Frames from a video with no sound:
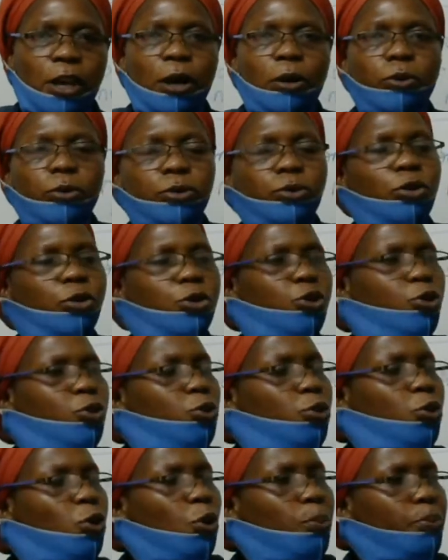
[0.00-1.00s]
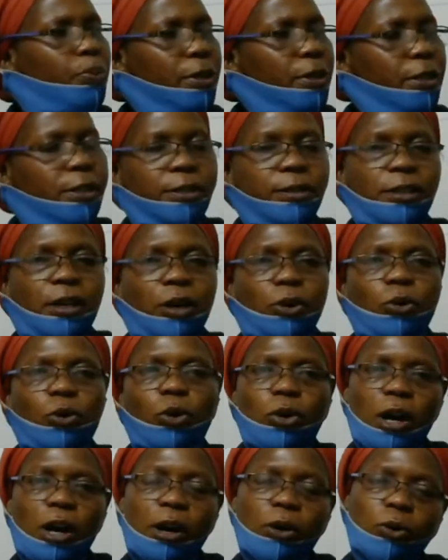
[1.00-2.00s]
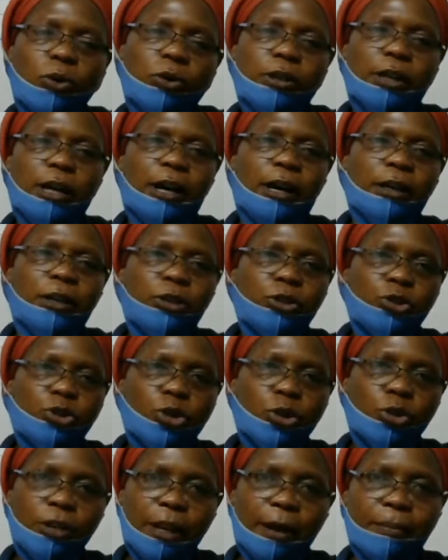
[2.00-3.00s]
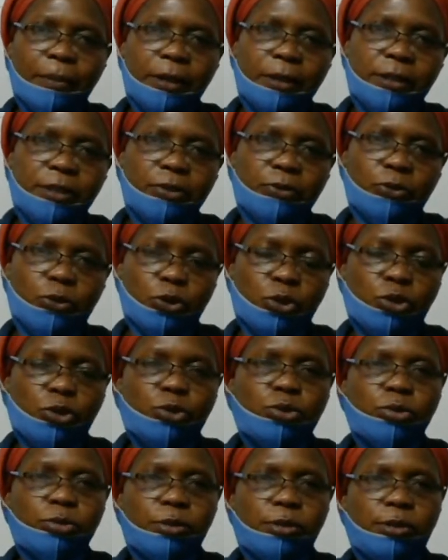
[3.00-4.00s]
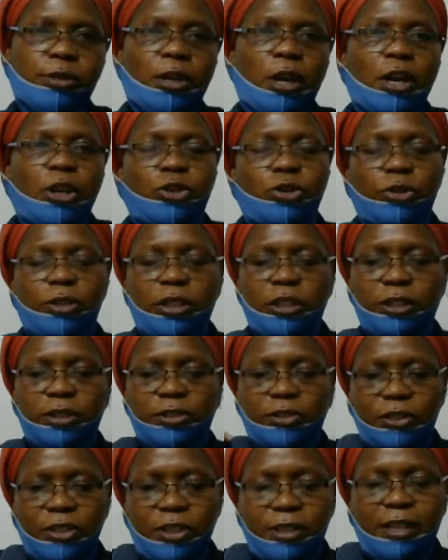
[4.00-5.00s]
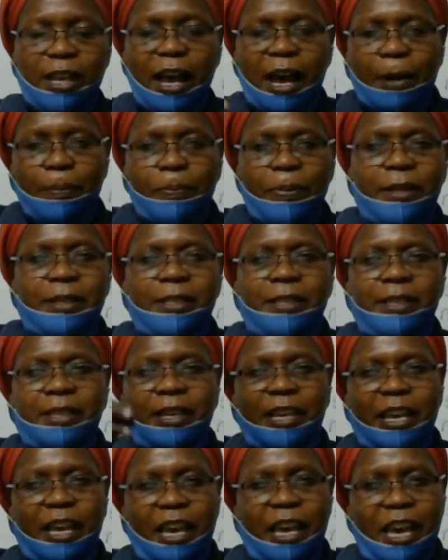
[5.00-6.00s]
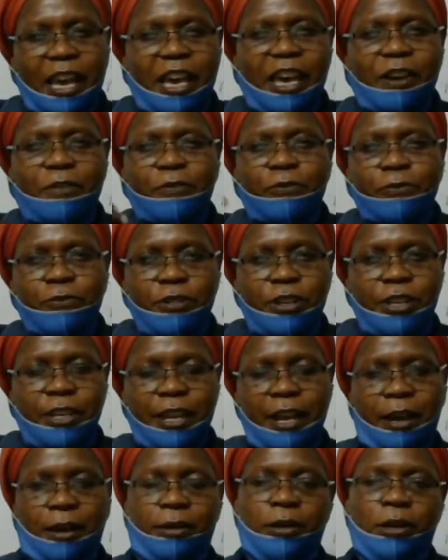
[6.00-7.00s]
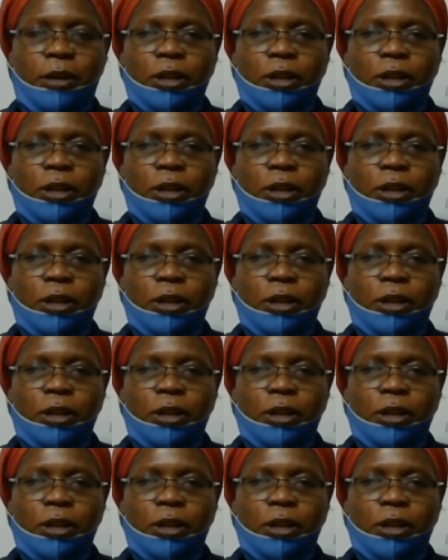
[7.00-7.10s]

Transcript: will go to compete in the Coca-Cola tournament for schools. So this happens every year.